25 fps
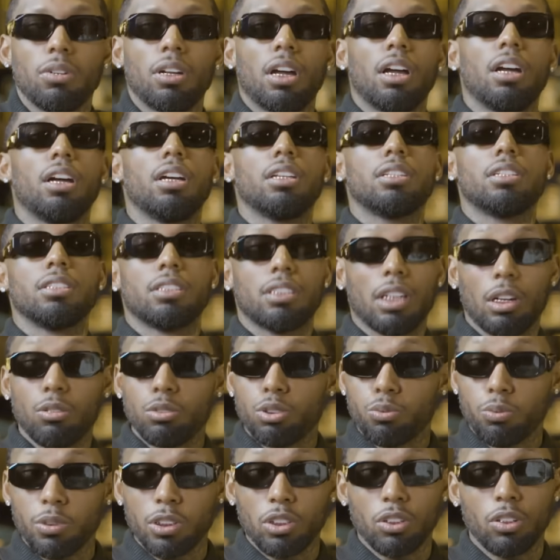I heard this. I was
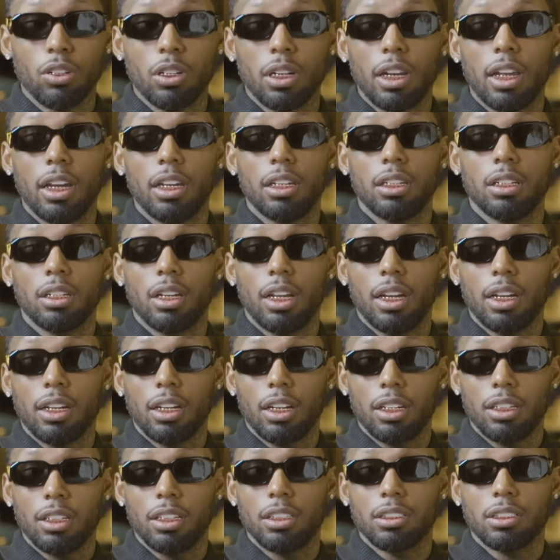reading online,
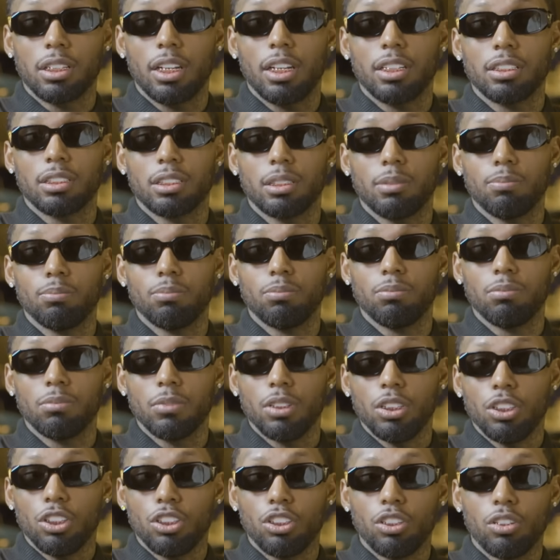and there's like some,
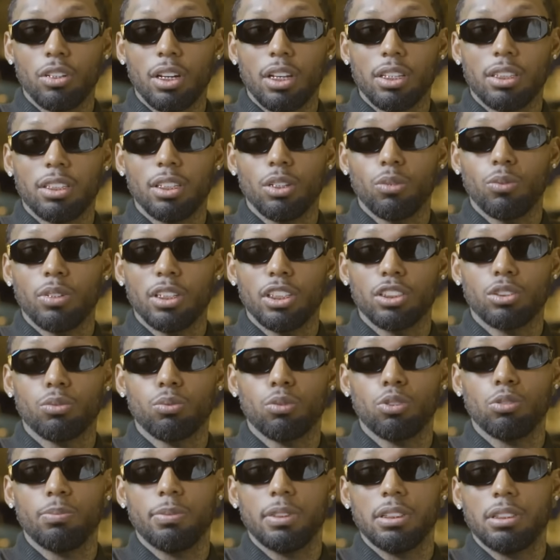you know that thing where there's
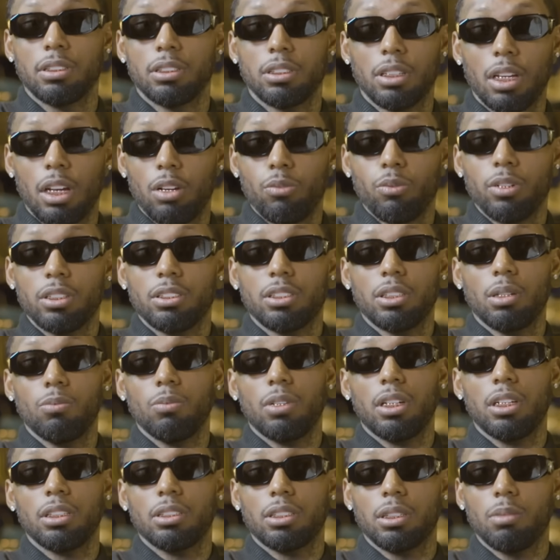rumors. So I read somewhere
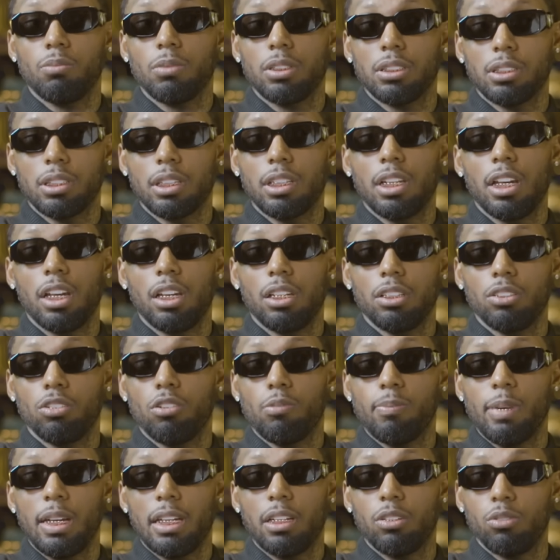that someone said that you're a
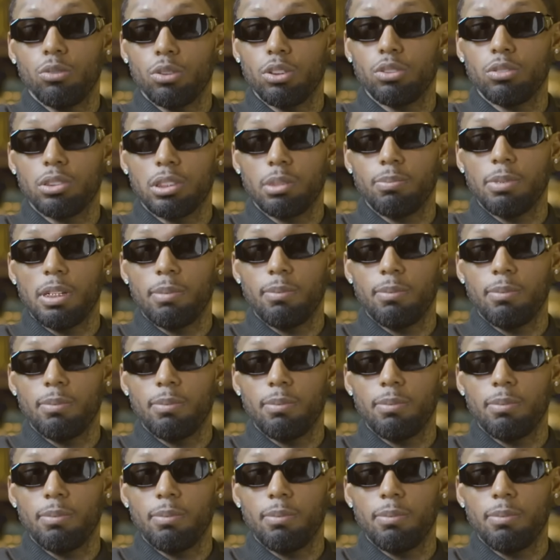man or used to be